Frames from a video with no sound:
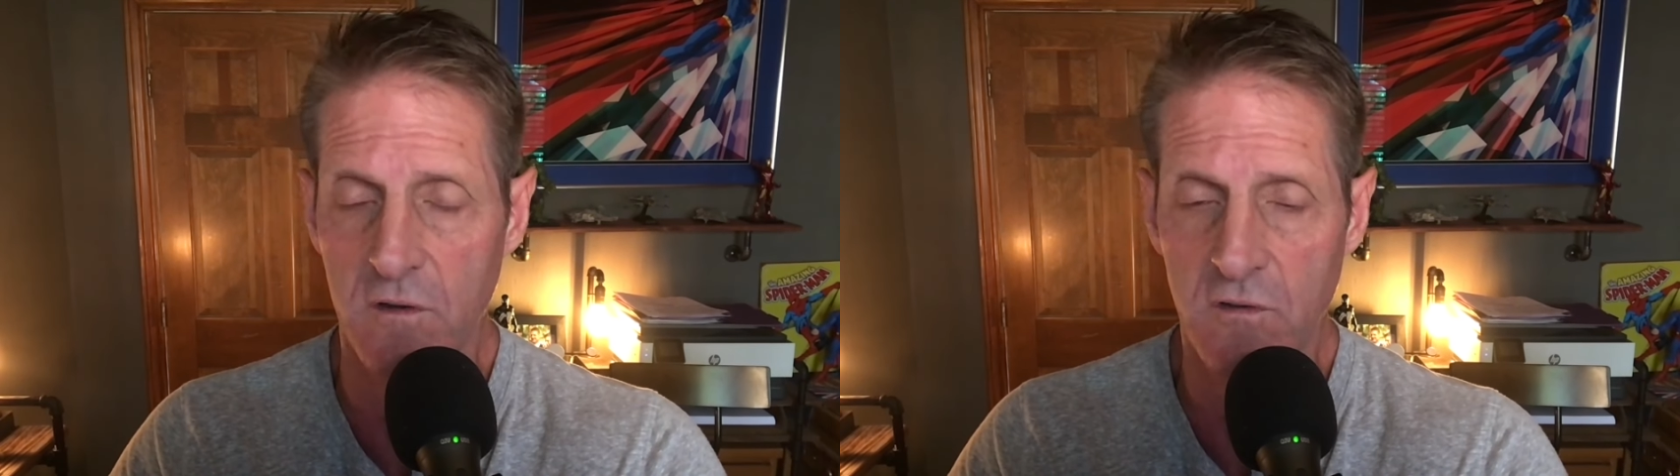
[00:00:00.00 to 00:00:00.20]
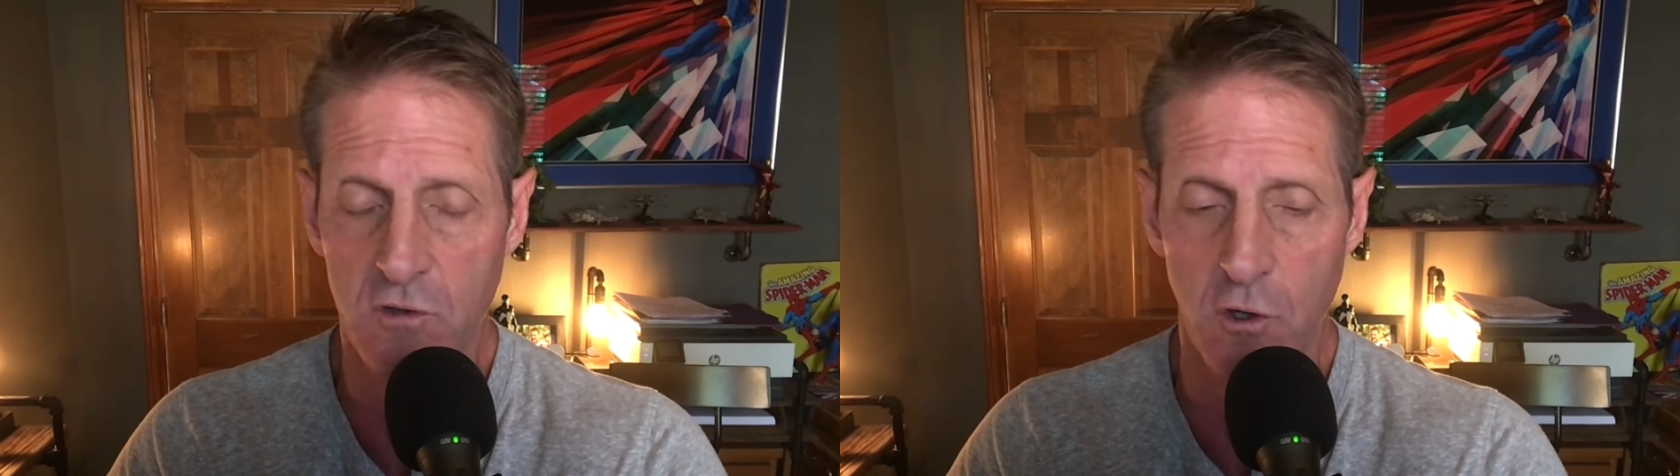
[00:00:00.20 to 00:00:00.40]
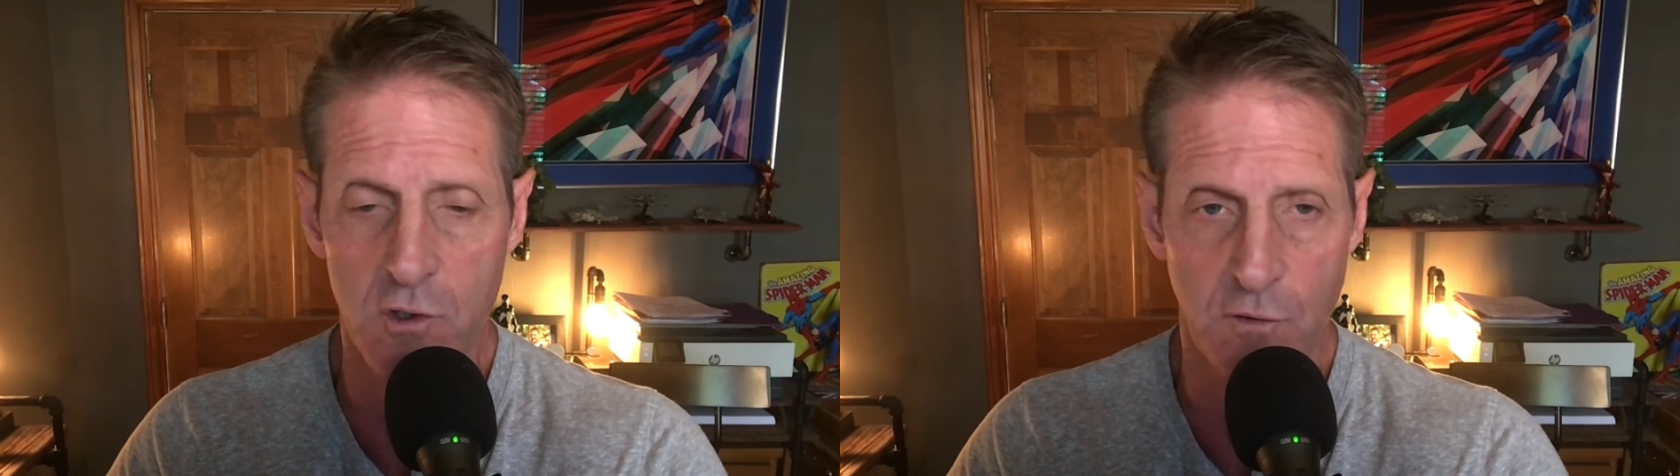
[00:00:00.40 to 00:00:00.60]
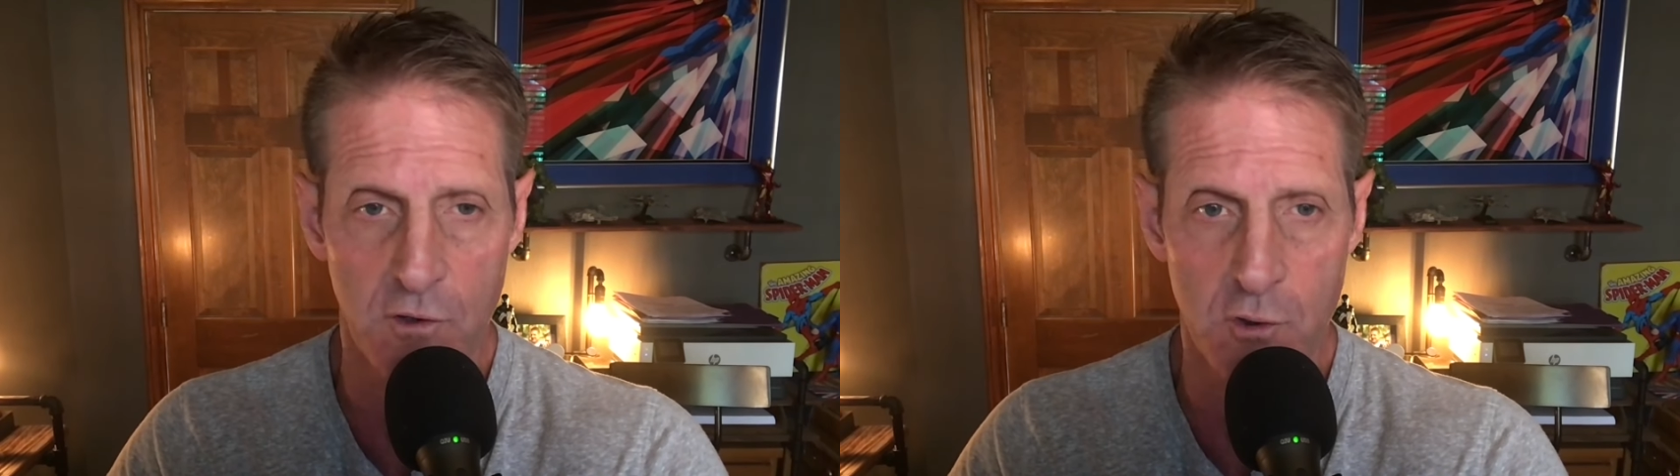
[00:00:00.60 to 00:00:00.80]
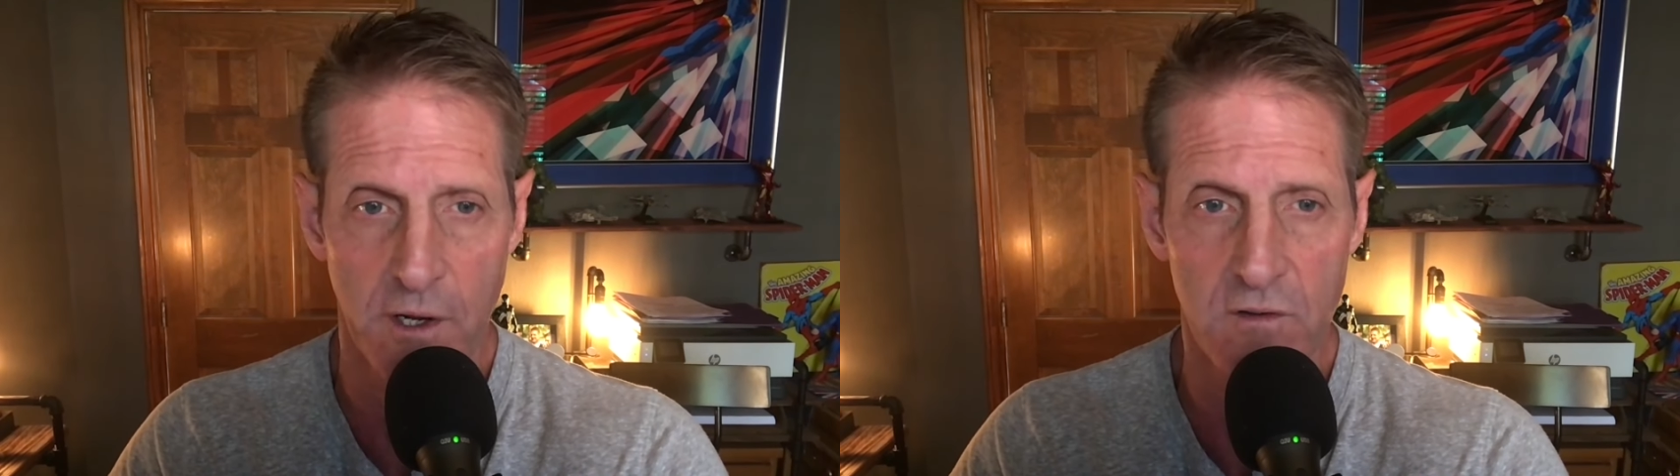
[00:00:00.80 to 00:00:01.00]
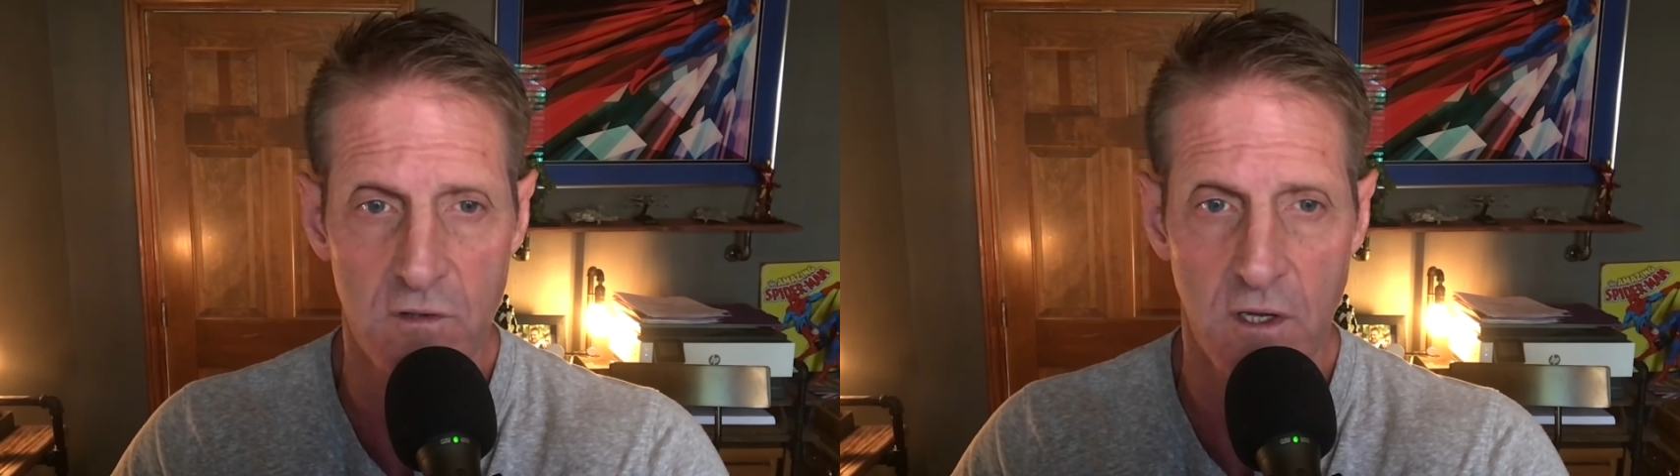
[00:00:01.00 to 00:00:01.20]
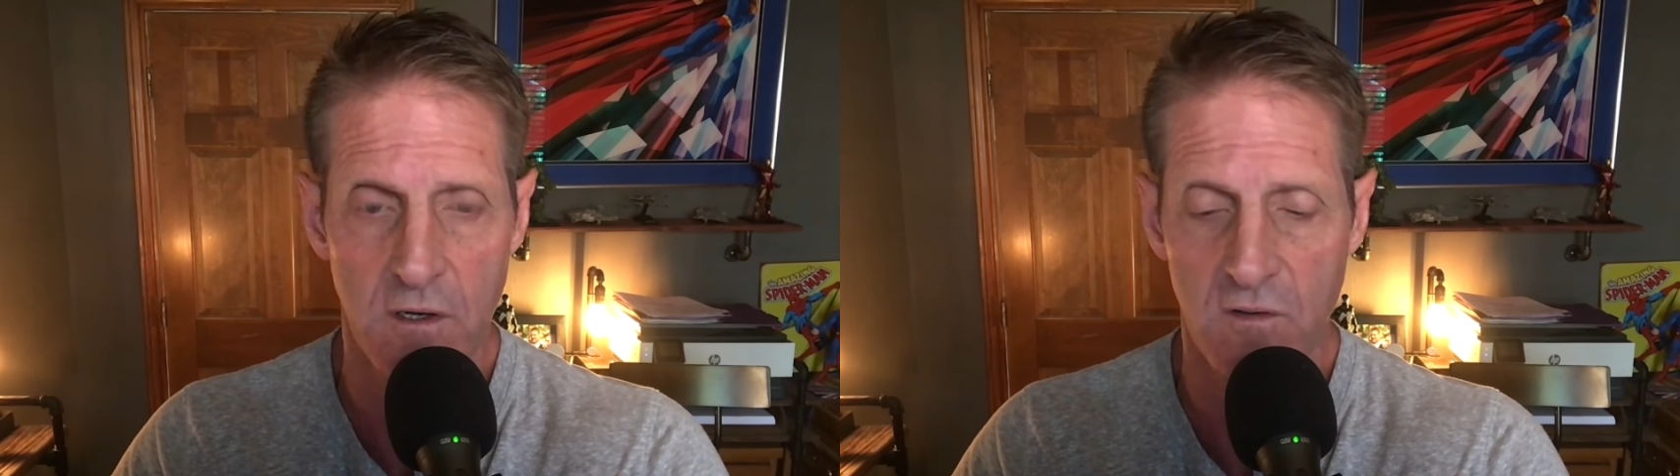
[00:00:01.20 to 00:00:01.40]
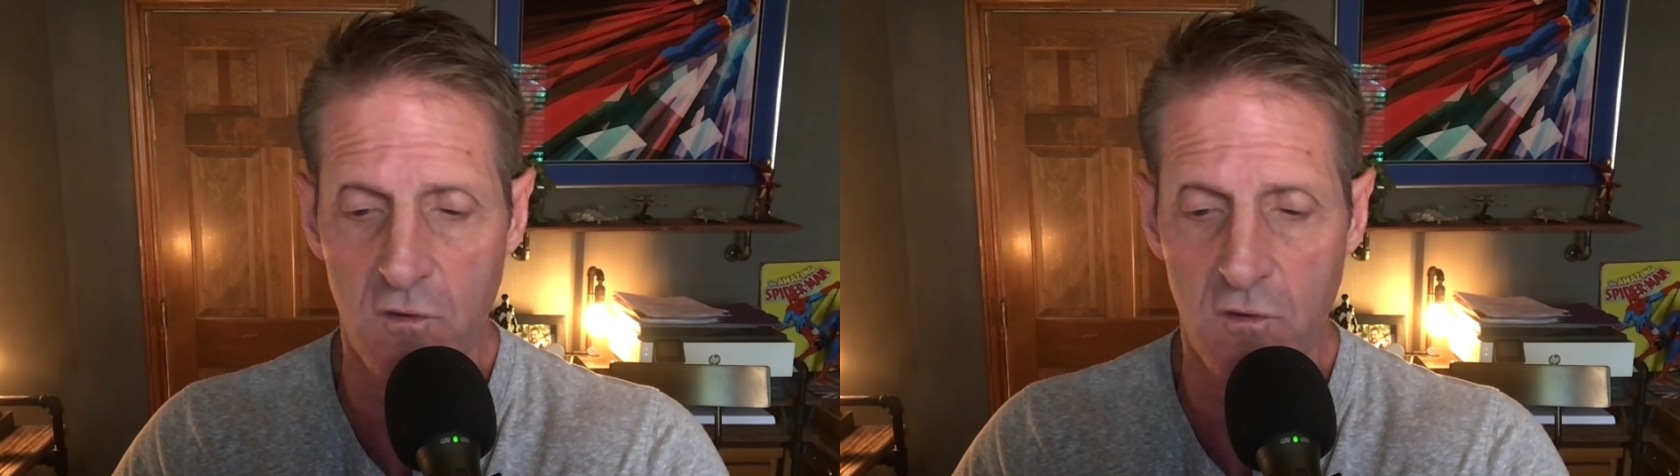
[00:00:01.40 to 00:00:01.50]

search for transcendent